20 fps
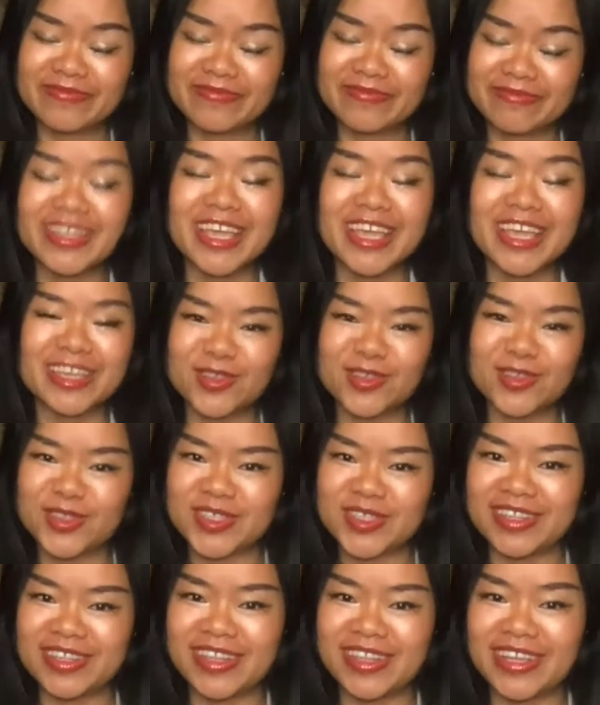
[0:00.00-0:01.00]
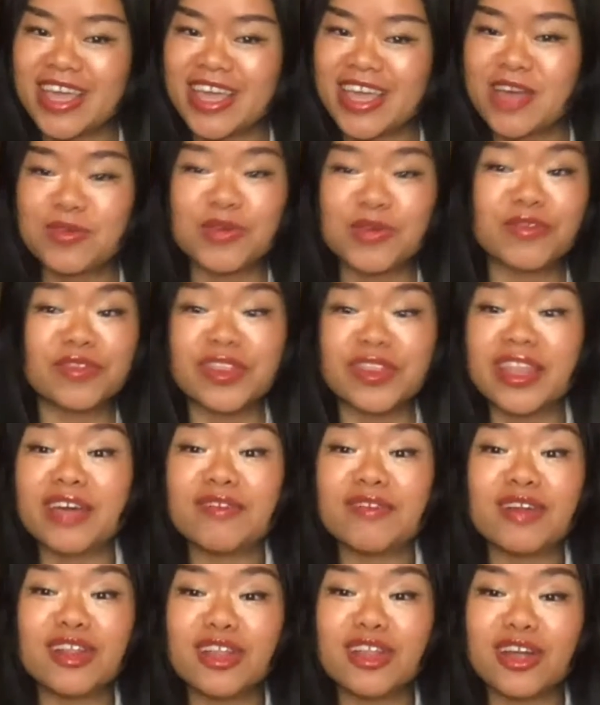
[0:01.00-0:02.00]
interestingly, we've never
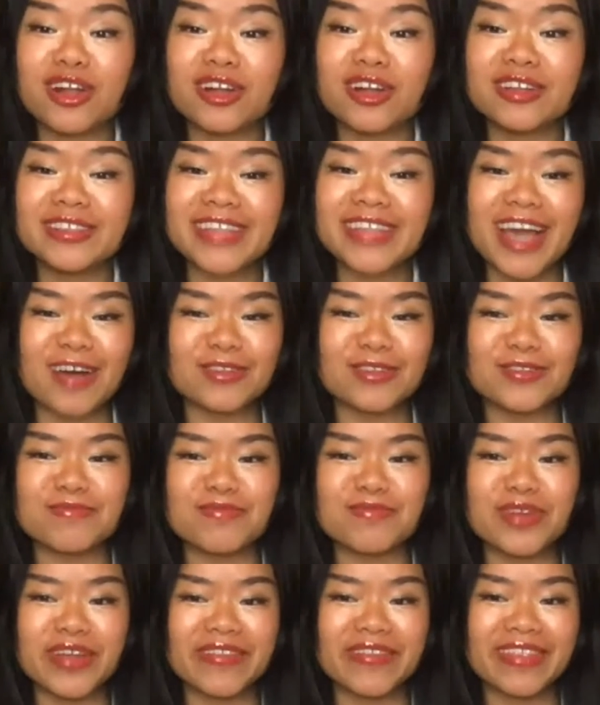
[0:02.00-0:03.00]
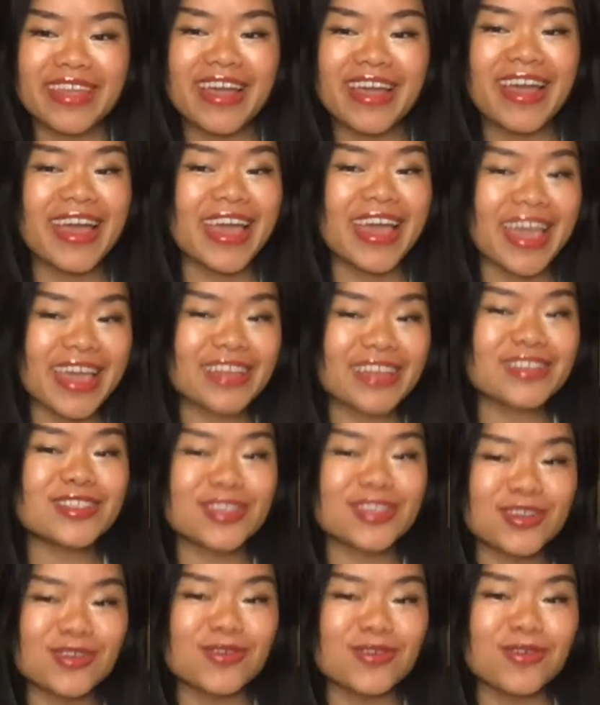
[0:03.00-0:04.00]
learned how to breathe in
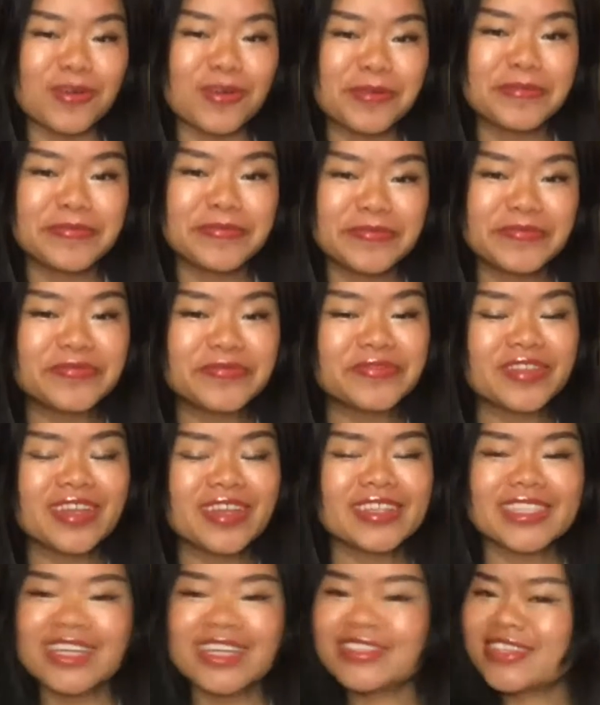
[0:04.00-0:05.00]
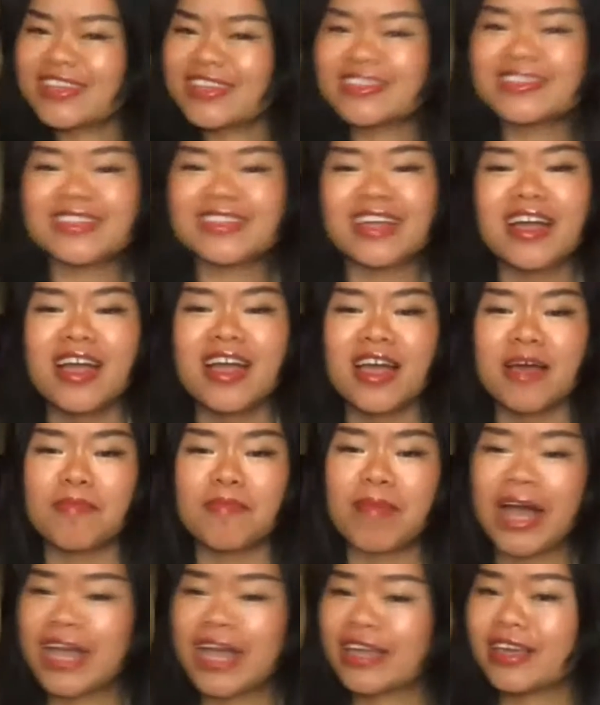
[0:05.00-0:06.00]
school. Just as
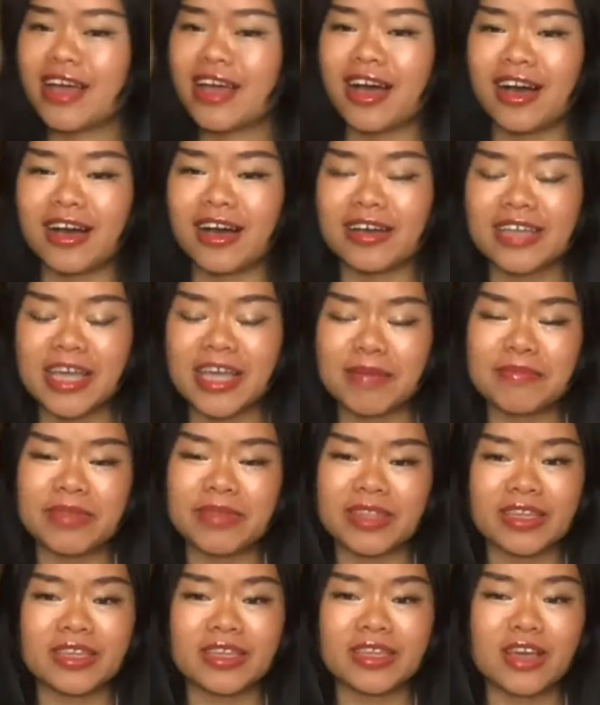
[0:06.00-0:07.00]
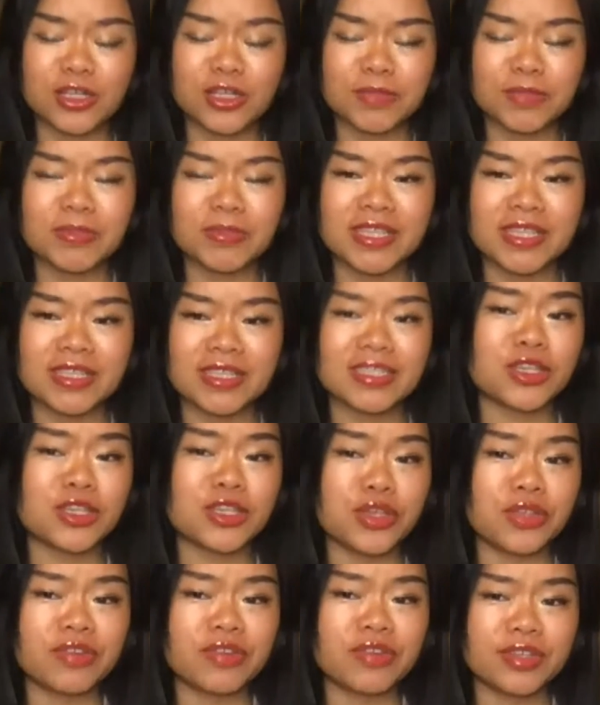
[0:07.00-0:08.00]
my company, Cosmic Citizen
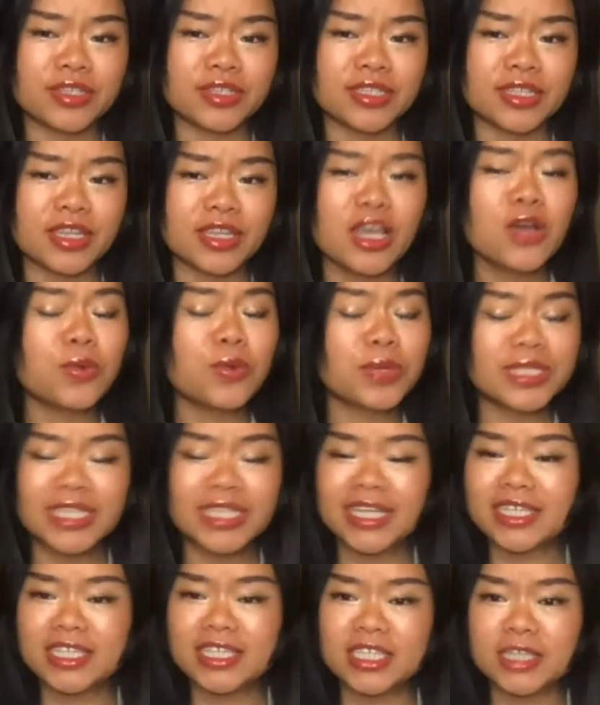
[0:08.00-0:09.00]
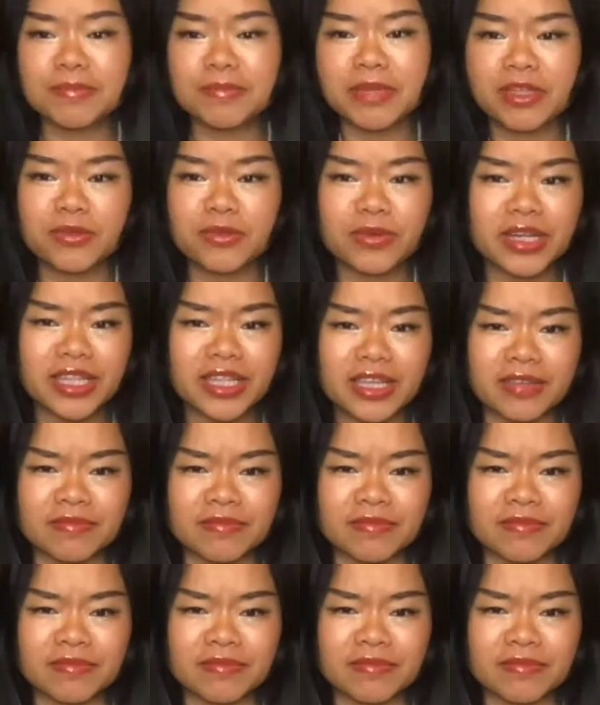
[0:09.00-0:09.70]
University, we teach speed reading.